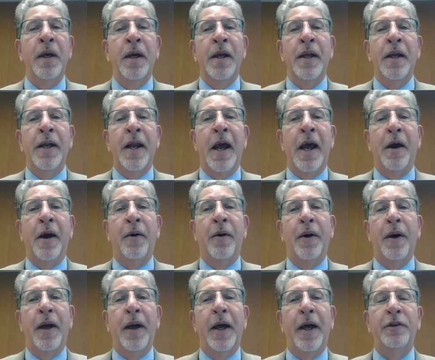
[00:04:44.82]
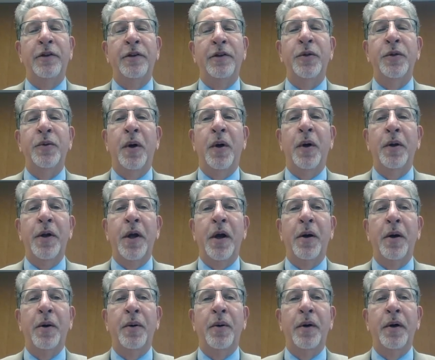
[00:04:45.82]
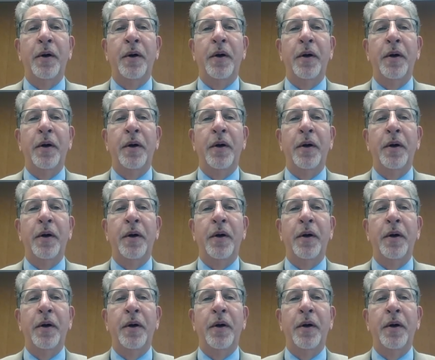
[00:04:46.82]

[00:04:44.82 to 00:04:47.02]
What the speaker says: Now, as you all know,